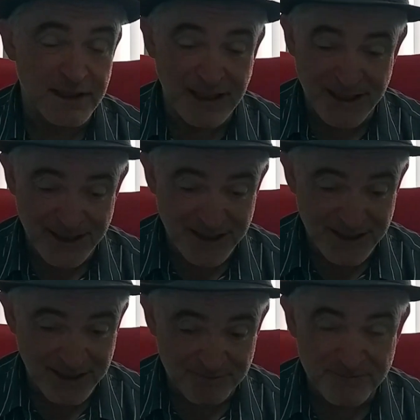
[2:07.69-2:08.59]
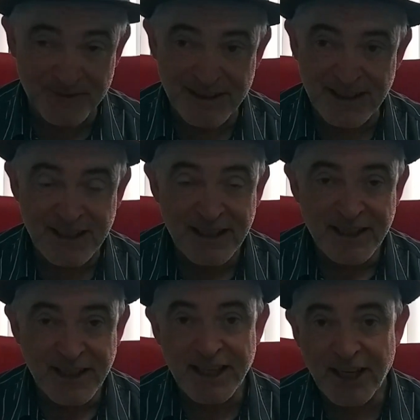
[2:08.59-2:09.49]
They
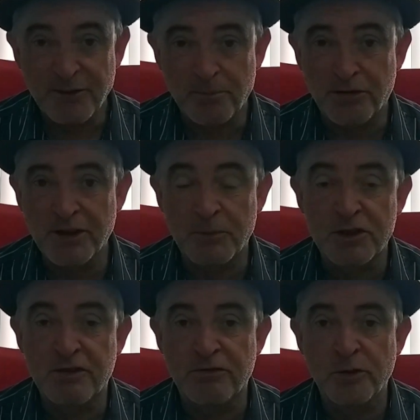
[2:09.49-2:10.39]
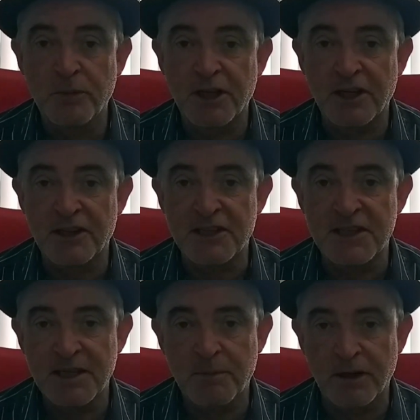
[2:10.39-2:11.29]
kind of pretty much threw me in at the
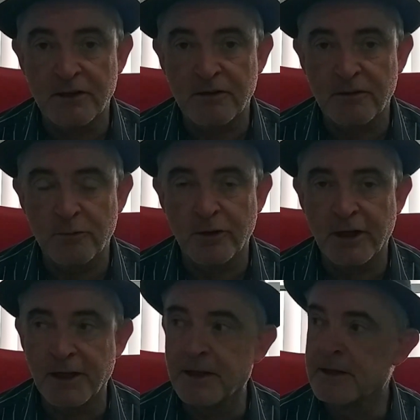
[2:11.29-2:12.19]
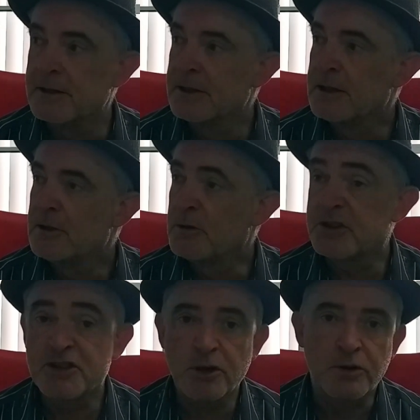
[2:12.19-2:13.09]
deep end, really,
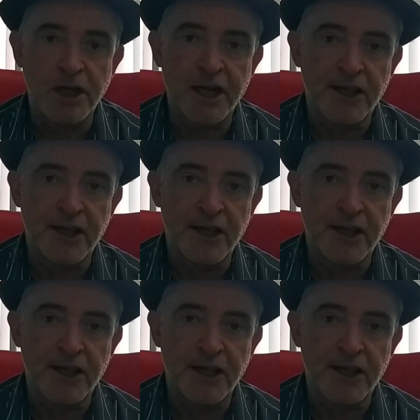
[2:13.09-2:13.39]
which is okay.